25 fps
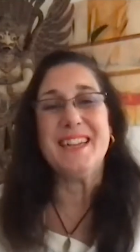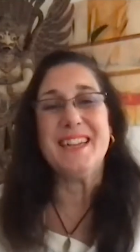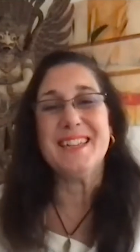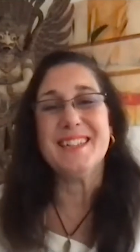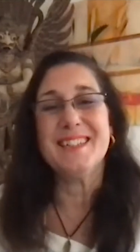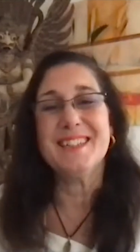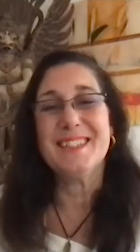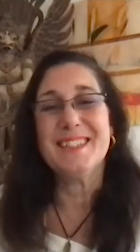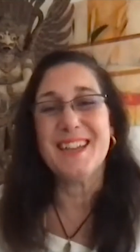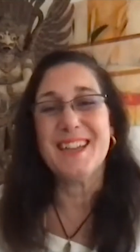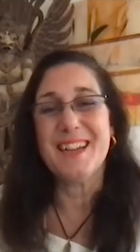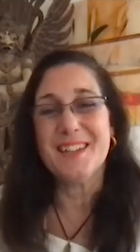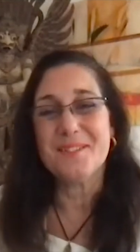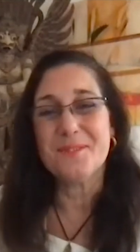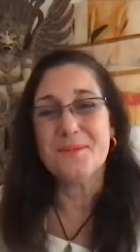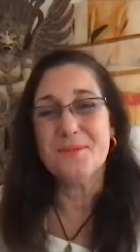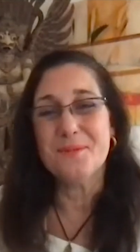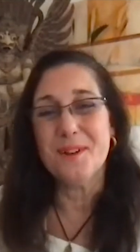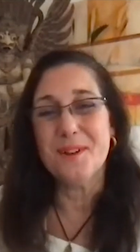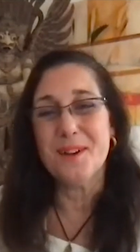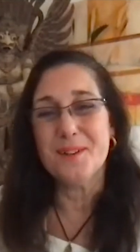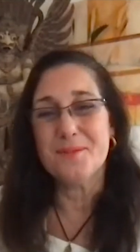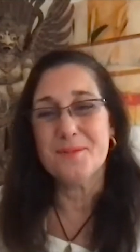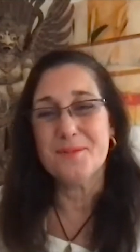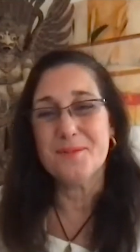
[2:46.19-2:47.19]
And that
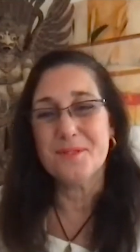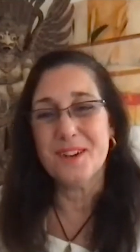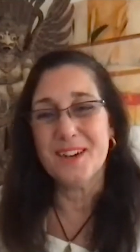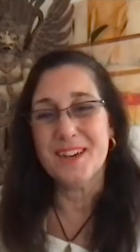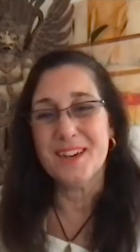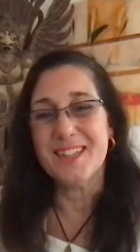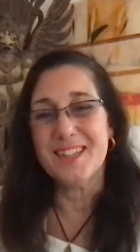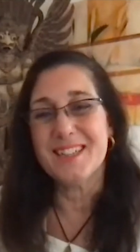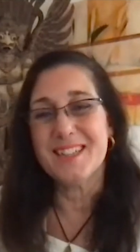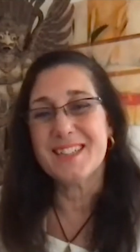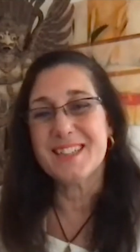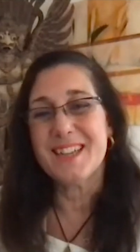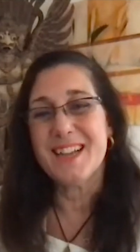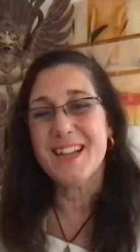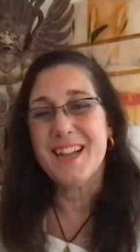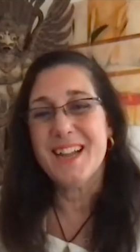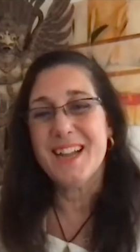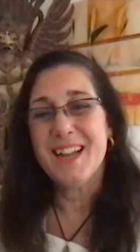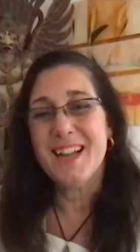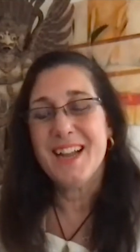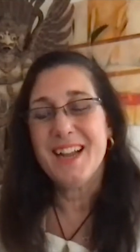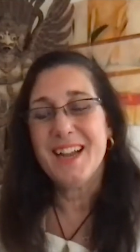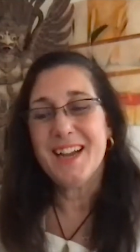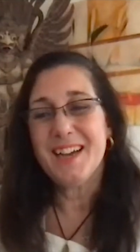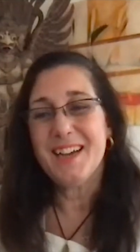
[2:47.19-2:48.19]
one was,
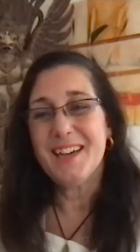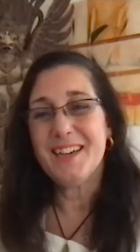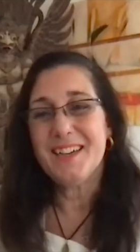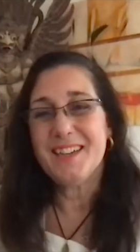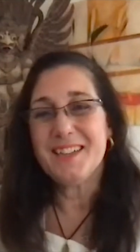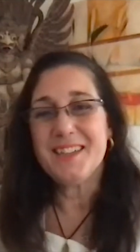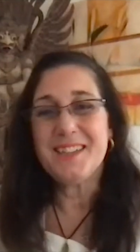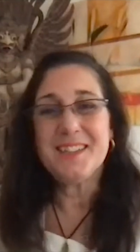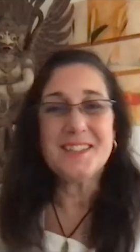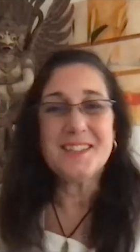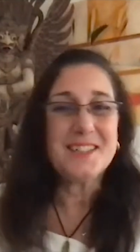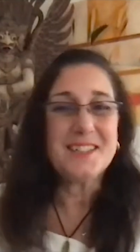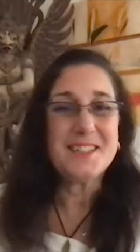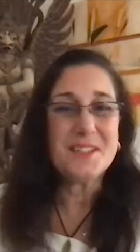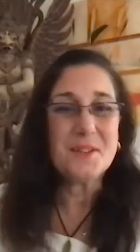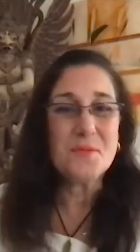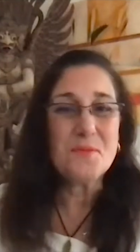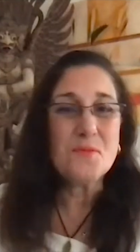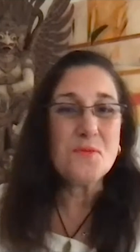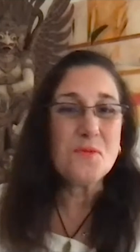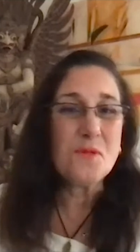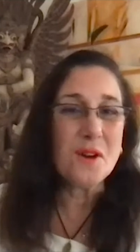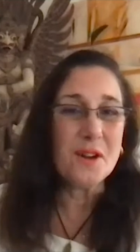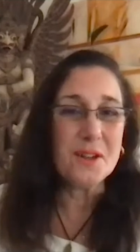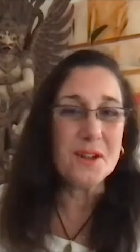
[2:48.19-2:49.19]
it's a
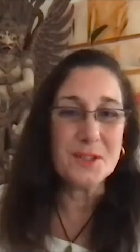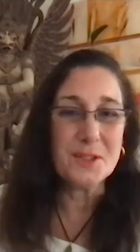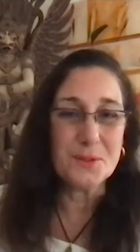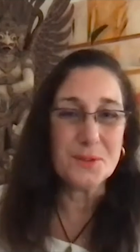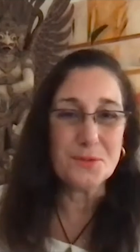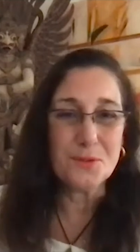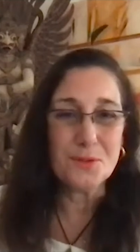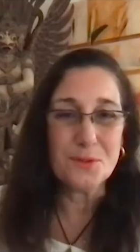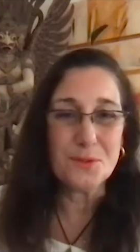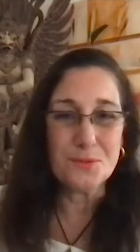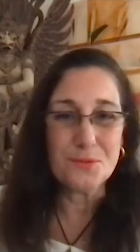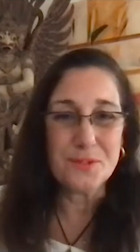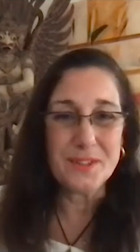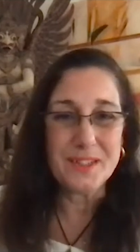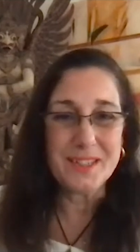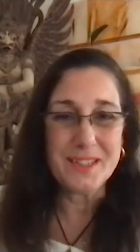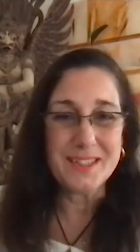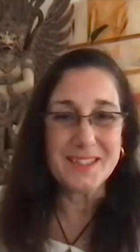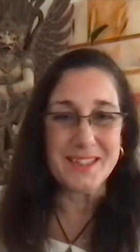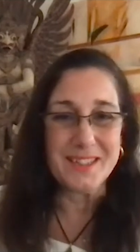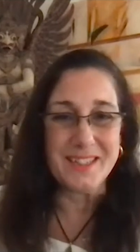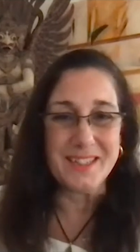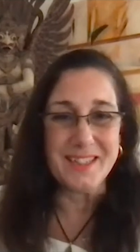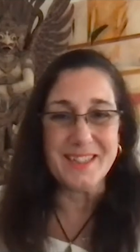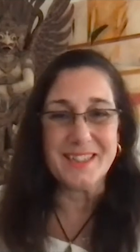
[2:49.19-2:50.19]
wonderful
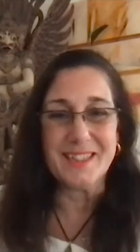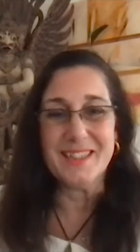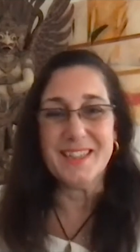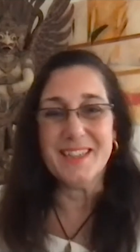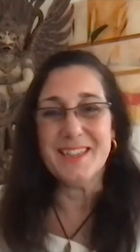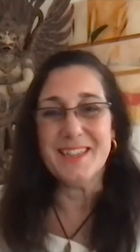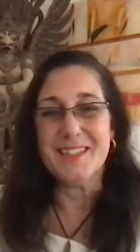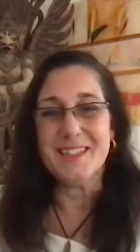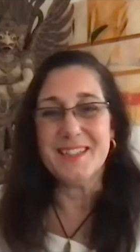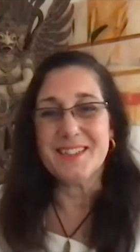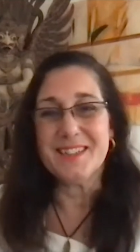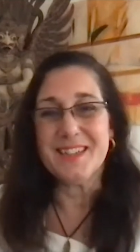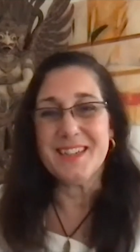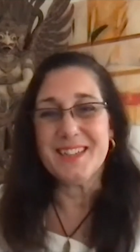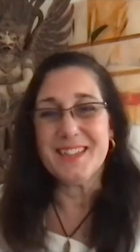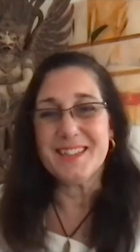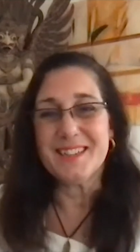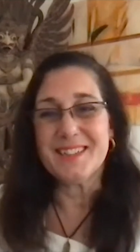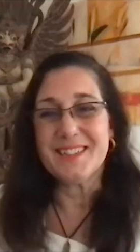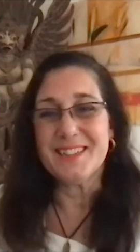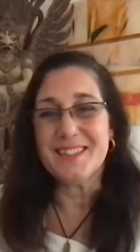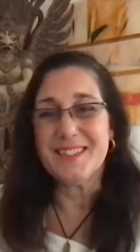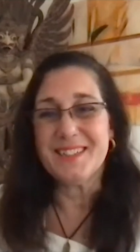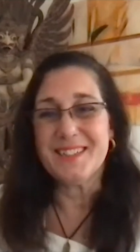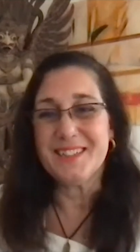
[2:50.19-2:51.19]
feeling that